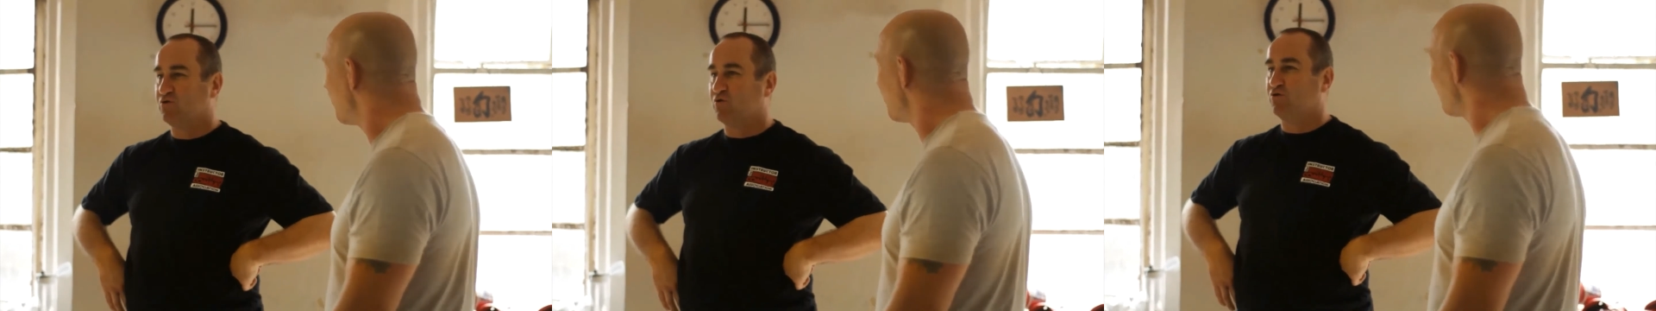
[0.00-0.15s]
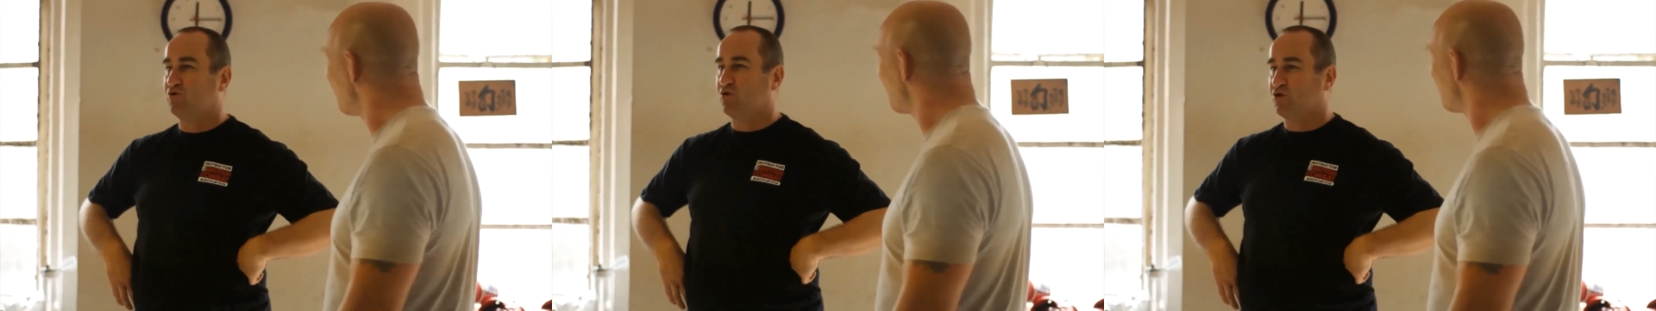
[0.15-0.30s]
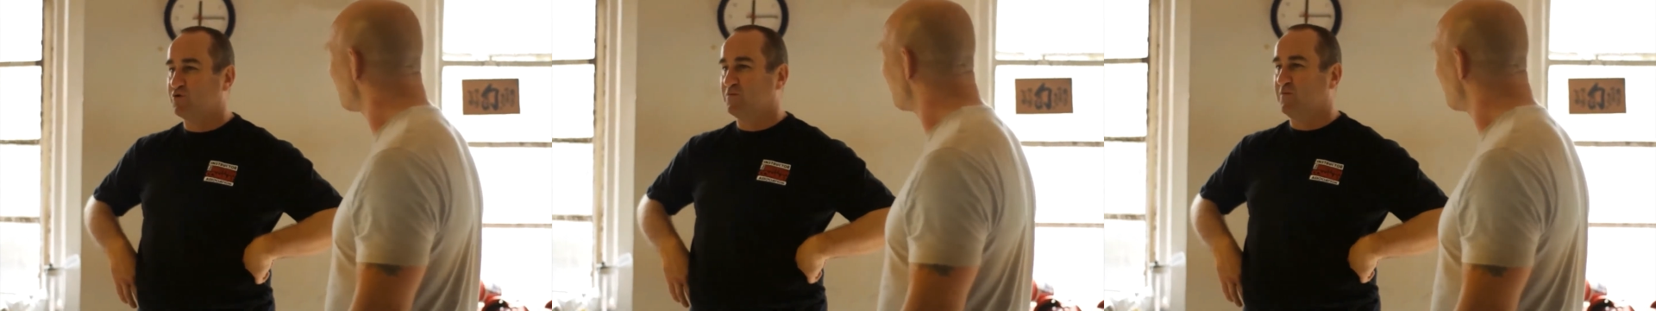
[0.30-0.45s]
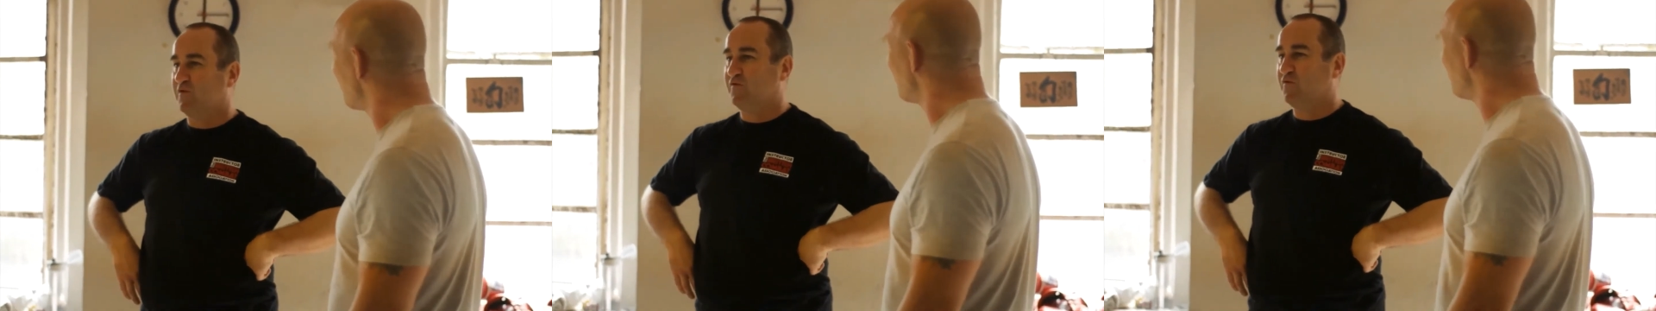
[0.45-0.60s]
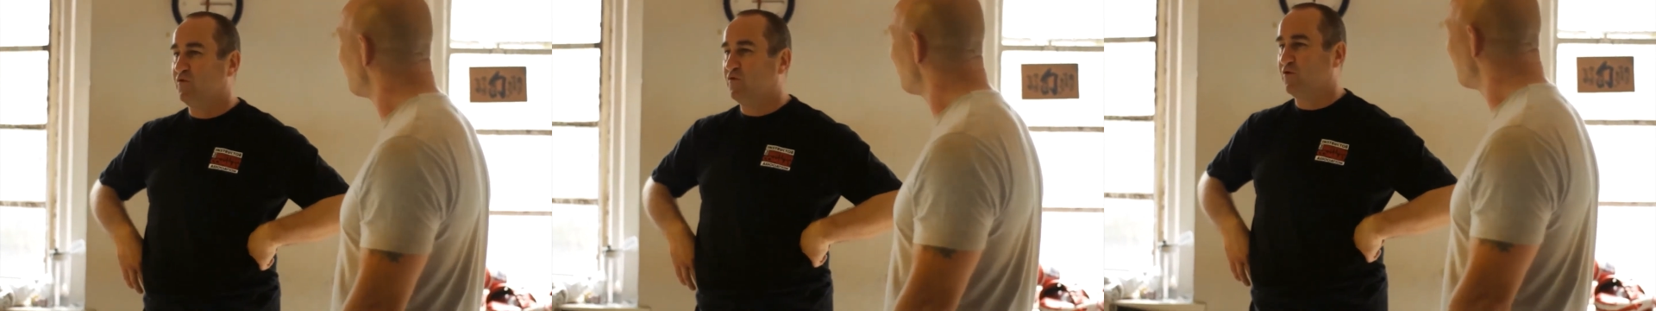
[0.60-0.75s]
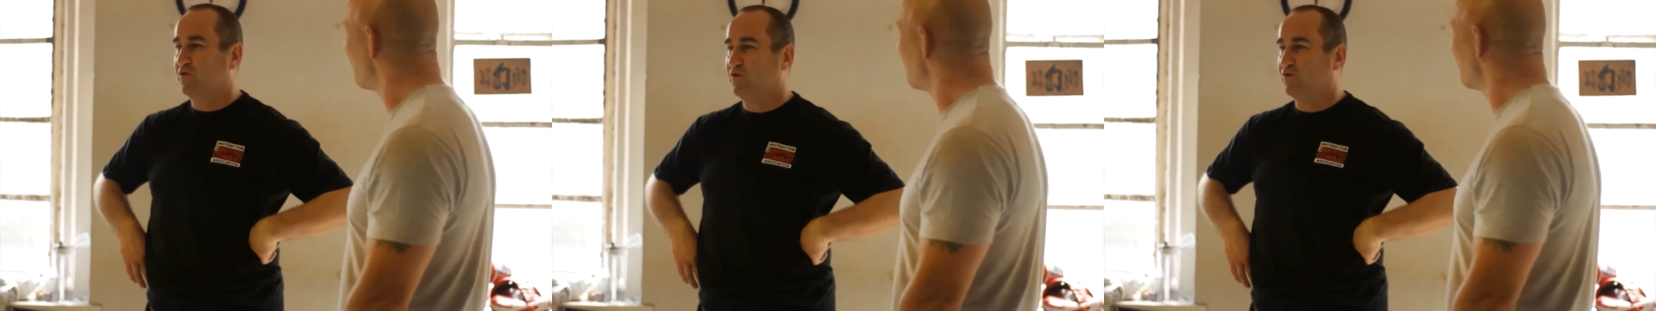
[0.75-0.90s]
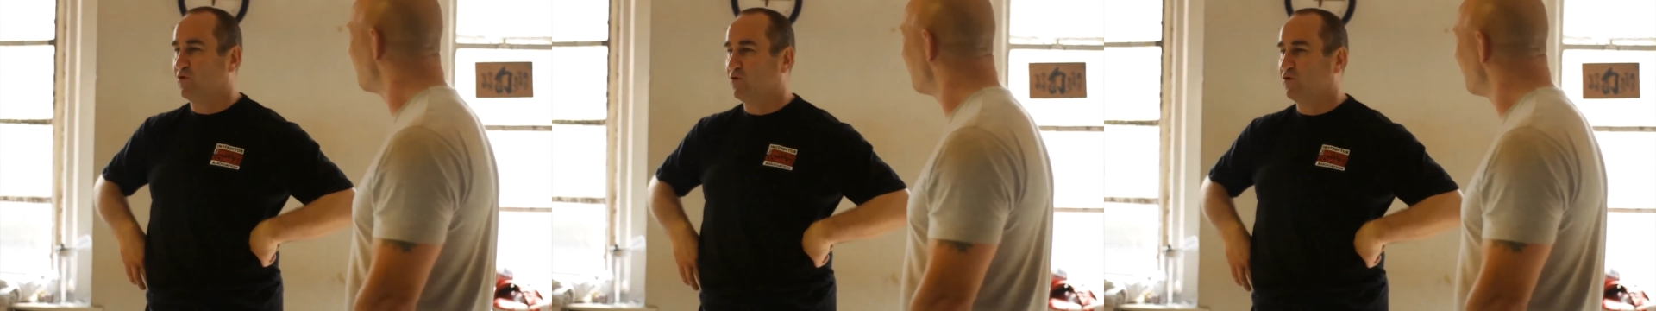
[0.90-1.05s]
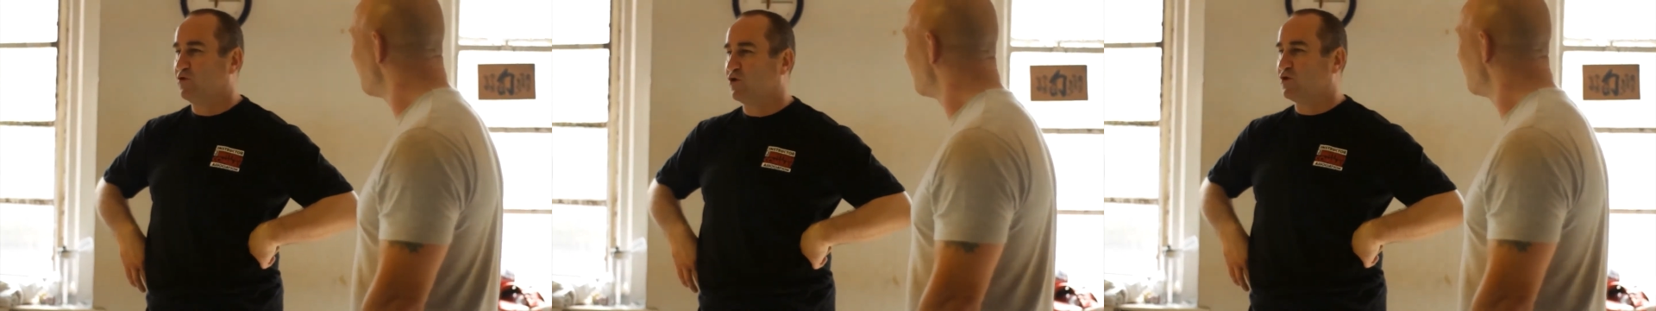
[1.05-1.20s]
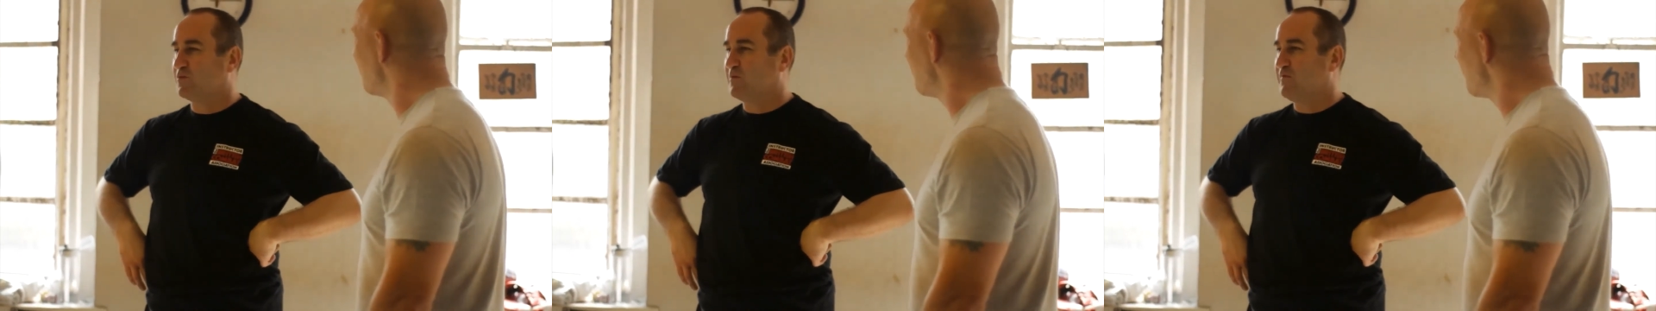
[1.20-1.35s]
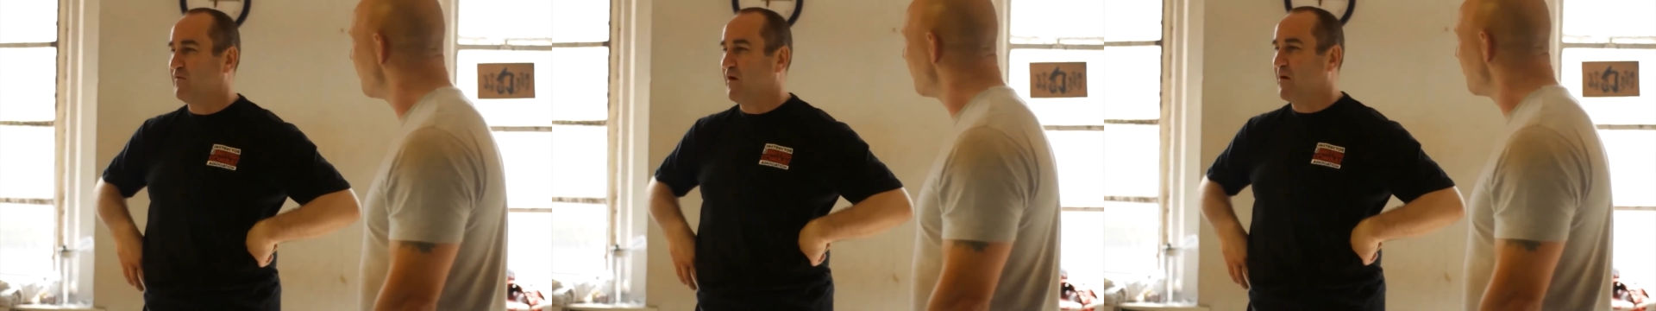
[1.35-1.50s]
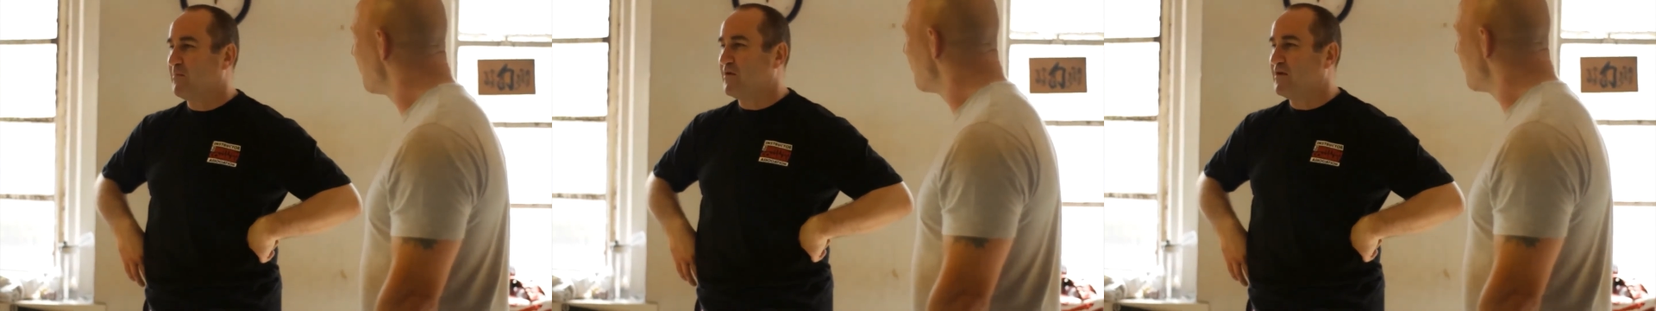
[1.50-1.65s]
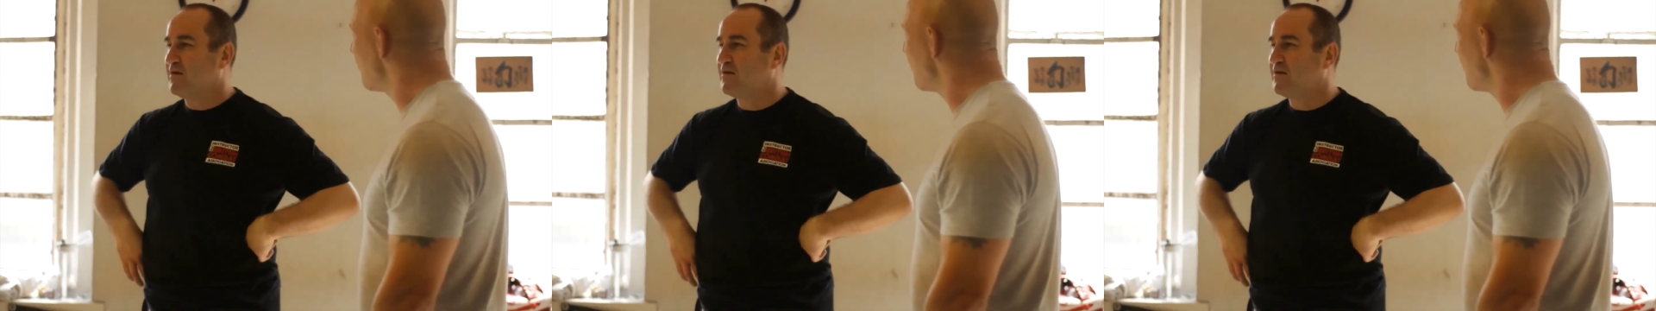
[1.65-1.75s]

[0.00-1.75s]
touch me food and don't touch me family.